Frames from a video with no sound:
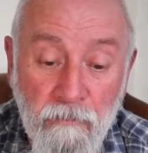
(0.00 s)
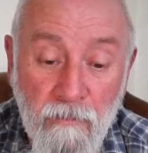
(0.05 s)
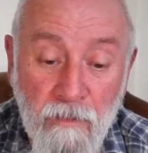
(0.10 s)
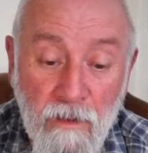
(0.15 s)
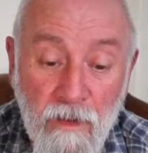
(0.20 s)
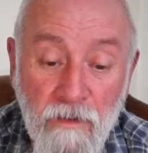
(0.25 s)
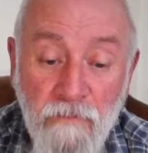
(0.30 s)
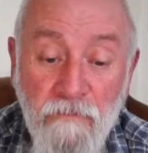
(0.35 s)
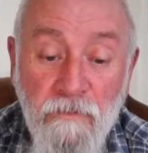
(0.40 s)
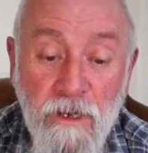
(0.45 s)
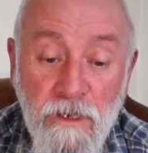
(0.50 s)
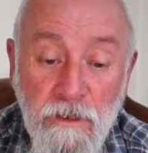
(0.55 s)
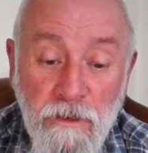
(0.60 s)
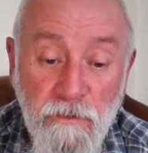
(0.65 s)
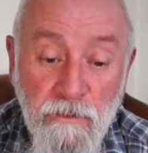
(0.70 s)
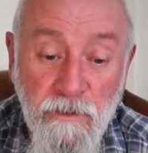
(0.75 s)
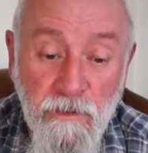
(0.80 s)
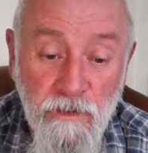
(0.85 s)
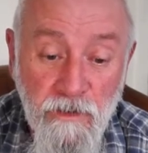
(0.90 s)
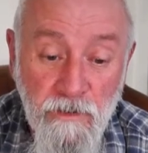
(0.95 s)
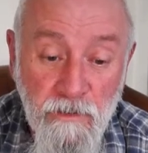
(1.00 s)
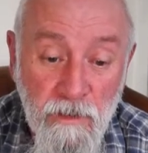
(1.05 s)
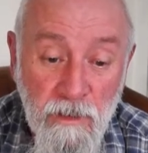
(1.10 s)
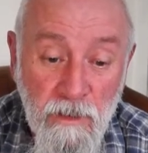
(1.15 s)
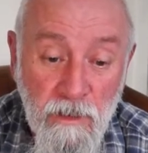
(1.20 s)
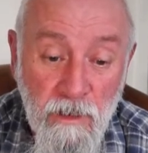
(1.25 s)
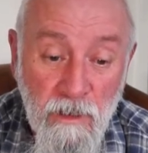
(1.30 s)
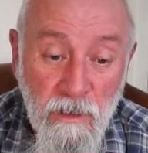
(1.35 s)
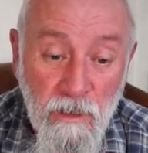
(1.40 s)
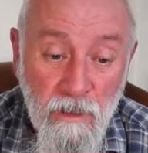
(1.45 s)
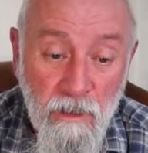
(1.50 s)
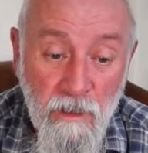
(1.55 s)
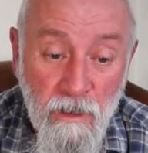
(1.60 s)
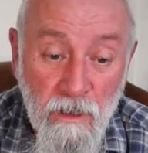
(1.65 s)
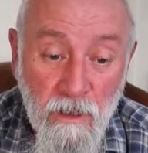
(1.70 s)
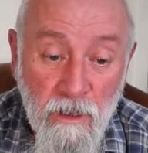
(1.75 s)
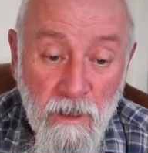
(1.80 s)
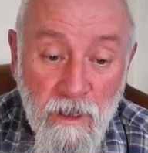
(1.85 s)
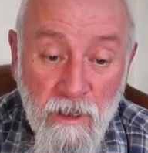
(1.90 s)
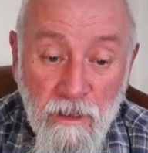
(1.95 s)
adventurous,
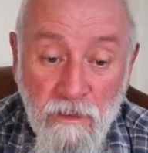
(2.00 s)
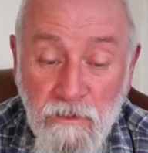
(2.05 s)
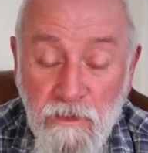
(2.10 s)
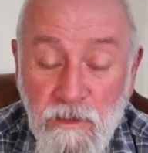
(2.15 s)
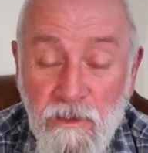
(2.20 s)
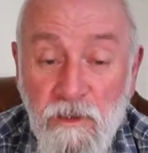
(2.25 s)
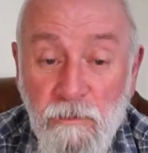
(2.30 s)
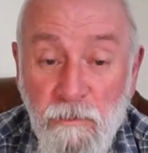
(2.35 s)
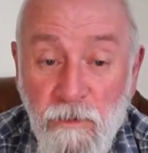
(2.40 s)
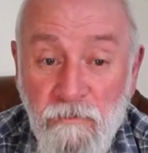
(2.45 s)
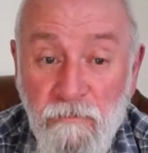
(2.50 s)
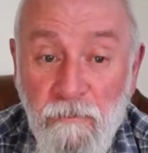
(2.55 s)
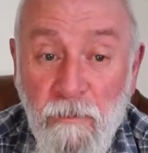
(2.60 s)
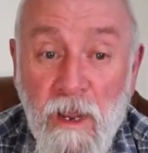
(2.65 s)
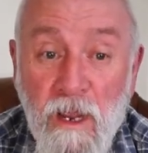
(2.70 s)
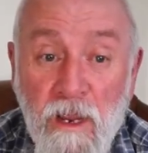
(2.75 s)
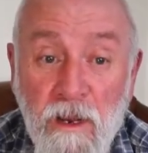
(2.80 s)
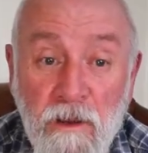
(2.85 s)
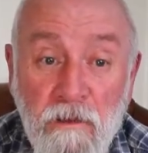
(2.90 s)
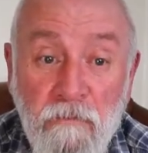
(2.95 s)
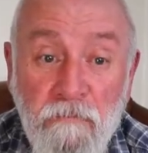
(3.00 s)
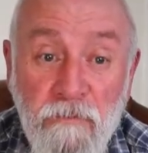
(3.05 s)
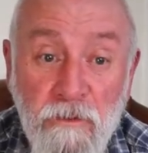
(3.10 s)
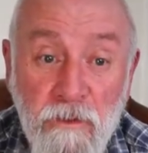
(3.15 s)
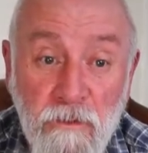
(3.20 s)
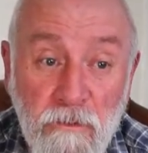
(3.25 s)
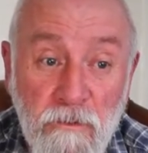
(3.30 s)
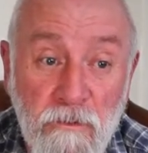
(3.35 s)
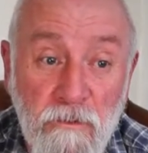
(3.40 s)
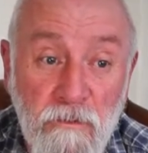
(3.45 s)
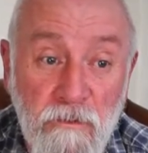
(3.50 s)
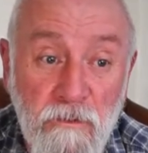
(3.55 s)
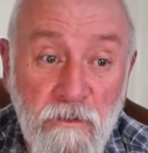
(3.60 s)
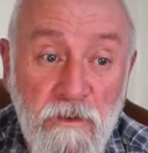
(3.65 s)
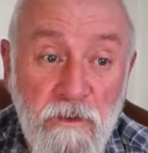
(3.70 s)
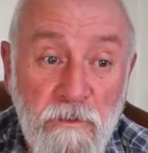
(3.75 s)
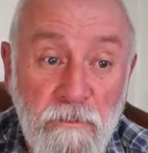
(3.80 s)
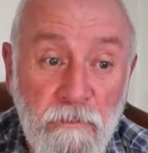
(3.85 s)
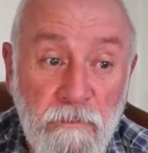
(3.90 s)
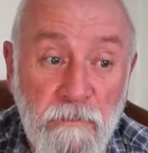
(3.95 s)
and some of my
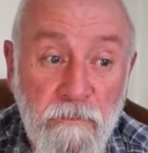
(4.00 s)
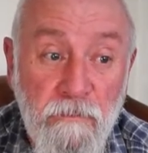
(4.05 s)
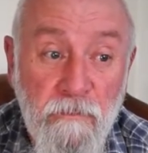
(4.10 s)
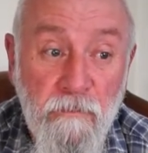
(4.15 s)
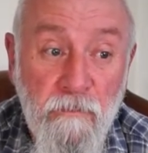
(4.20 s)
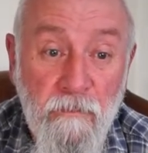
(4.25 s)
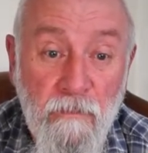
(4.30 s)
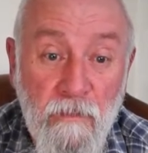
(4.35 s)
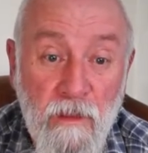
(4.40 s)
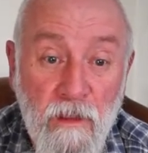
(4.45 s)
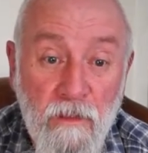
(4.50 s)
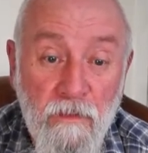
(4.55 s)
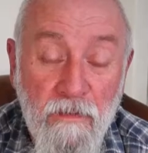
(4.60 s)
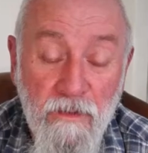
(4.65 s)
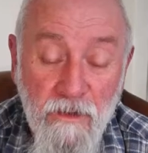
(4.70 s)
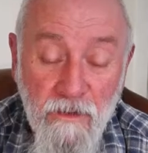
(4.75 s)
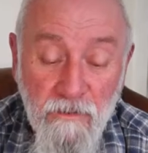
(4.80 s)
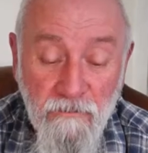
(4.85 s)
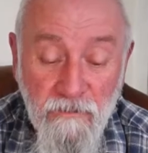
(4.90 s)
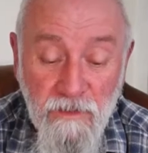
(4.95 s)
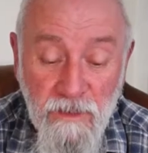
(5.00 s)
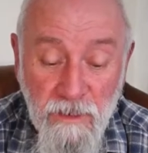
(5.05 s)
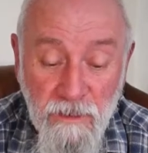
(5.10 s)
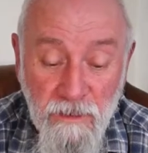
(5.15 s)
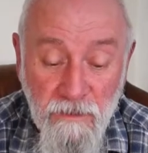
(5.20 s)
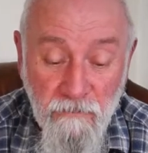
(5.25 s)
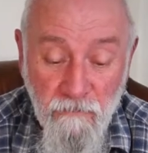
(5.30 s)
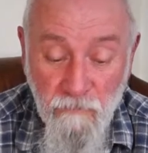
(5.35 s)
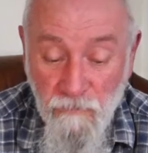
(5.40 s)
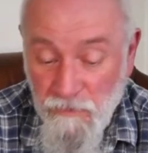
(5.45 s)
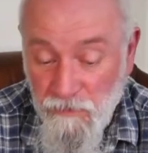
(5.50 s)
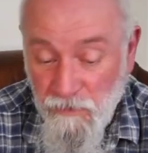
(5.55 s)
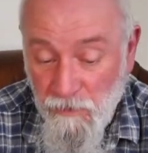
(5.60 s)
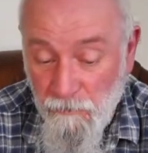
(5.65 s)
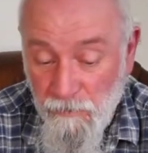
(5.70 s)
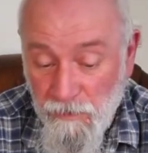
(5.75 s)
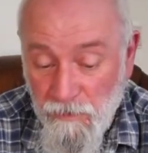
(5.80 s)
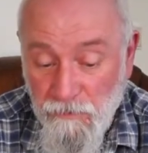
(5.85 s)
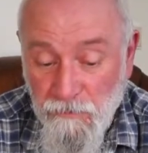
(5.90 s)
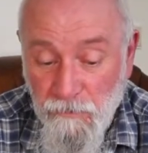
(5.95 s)
photos that I've taken, which I'll
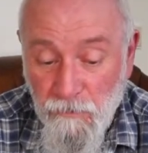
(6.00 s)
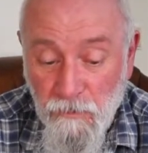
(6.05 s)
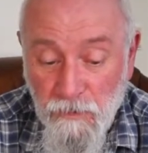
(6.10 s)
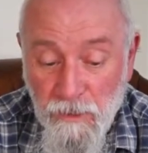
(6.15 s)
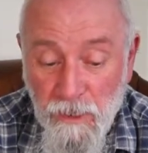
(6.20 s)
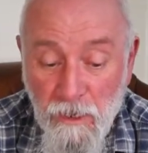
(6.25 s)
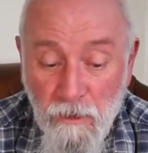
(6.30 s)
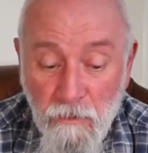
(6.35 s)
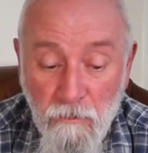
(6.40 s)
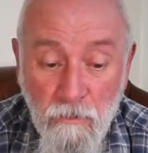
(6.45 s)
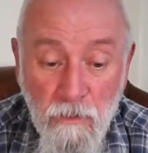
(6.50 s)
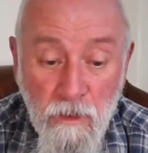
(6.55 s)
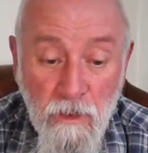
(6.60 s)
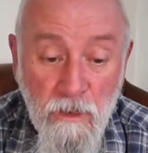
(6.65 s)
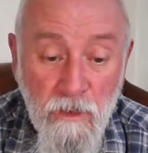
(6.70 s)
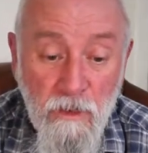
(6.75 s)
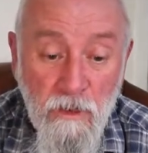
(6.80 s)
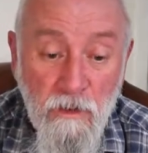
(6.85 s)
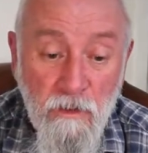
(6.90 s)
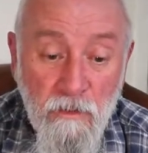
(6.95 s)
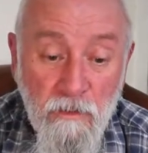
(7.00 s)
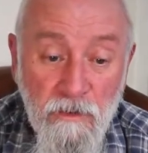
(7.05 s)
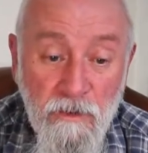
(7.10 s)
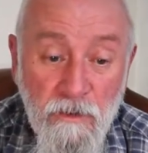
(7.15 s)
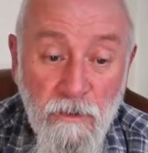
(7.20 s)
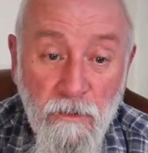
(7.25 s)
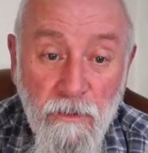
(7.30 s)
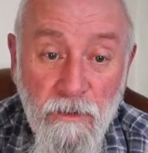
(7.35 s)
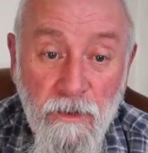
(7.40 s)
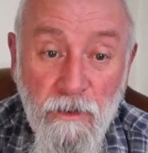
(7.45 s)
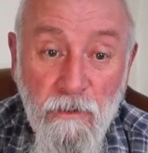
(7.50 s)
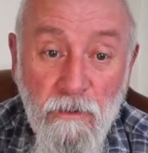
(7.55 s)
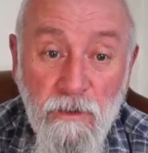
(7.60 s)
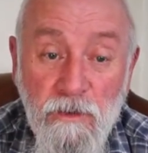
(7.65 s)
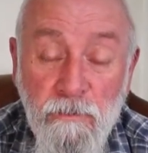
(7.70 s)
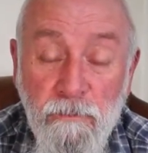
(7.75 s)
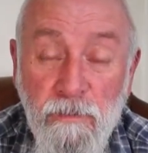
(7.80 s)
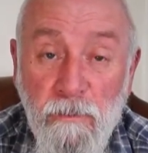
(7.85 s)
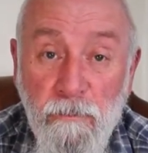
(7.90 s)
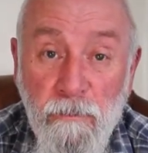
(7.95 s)
be showing now, show that I was
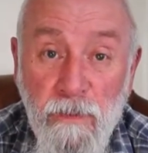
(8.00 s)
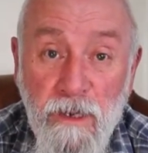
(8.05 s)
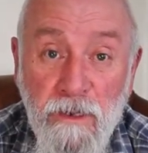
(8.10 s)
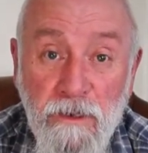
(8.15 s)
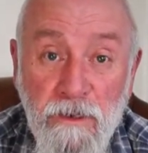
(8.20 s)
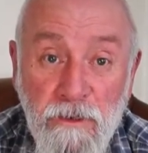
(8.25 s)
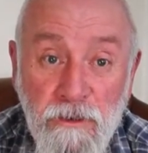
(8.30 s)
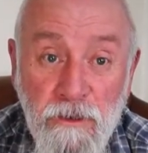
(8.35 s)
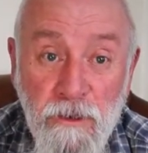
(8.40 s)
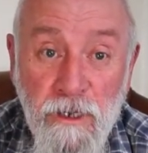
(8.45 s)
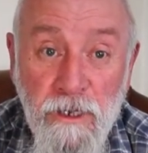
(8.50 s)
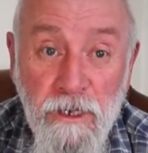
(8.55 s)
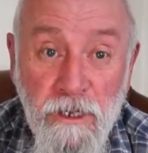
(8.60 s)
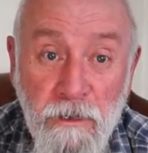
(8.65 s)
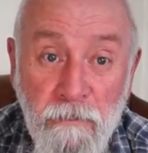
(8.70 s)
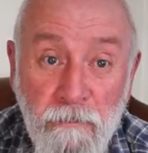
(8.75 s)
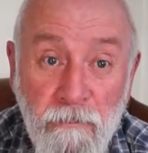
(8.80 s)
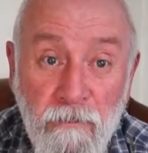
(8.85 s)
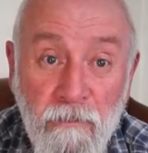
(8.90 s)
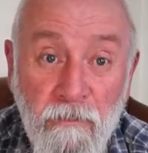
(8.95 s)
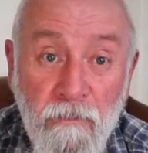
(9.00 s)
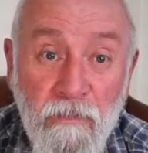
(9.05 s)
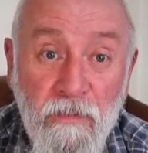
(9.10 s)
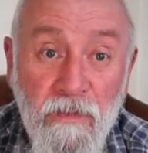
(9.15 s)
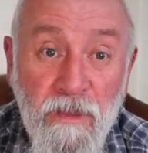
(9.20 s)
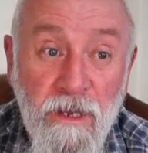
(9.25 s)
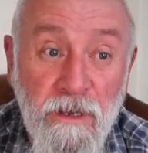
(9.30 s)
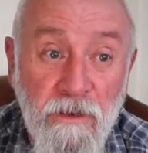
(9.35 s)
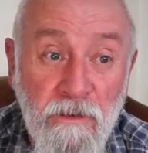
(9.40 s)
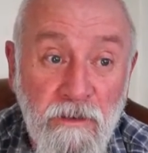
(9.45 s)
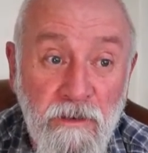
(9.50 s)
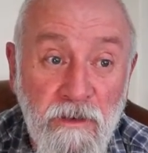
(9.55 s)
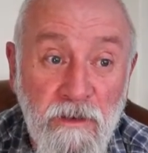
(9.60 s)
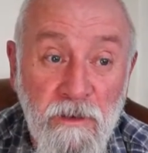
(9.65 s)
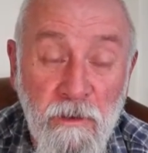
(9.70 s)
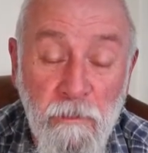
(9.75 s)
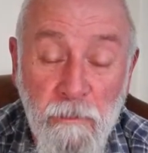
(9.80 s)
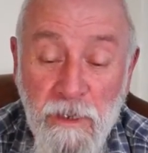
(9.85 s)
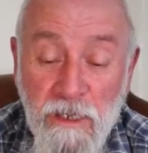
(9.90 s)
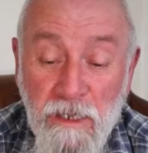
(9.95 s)
prepared to try things
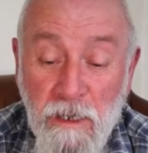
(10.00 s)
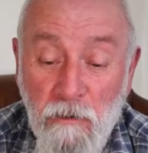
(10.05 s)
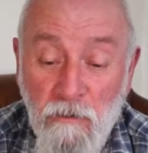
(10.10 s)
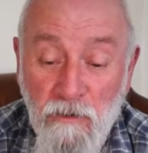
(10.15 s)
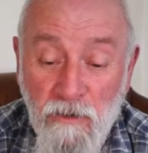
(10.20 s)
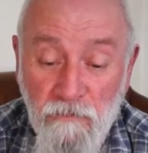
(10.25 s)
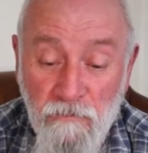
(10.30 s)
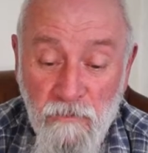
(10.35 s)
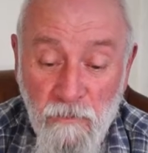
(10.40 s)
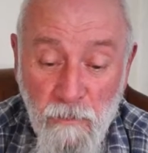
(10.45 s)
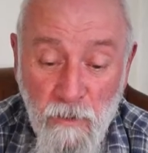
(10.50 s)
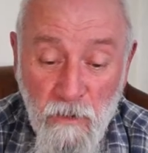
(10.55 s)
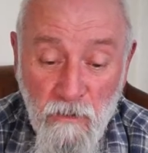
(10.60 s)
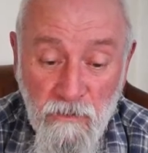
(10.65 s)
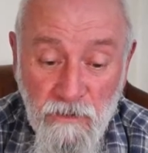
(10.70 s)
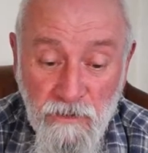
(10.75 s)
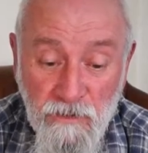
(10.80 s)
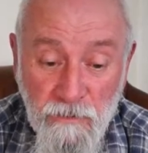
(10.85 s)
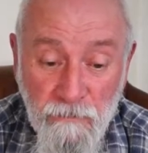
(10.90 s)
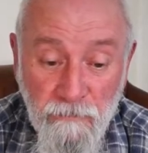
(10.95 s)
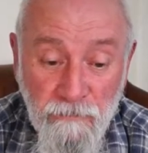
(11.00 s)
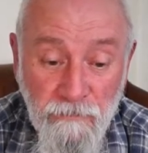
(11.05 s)
a bit out of the box.